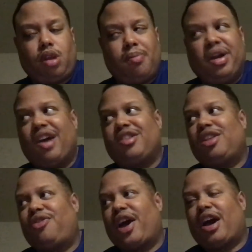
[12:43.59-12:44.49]
because of
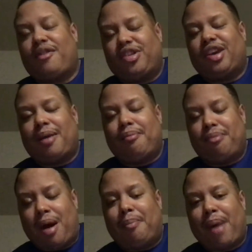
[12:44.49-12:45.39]
the fact, obviously,
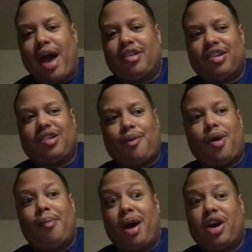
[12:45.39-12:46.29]
I'm biased because I
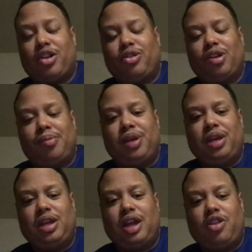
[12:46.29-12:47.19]
want my country to
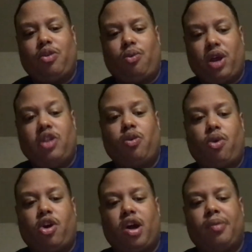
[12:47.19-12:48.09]
be in the
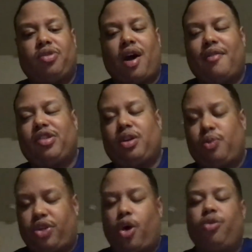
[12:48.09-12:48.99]
World Cup. So obviously,
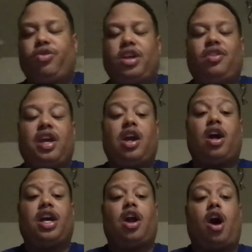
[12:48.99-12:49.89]
with hosting, they
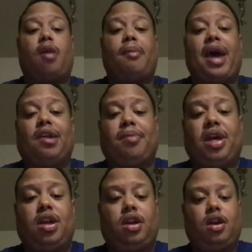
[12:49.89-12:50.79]
get an automatic
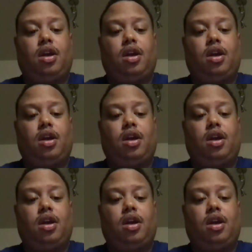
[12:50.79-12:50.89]
bid.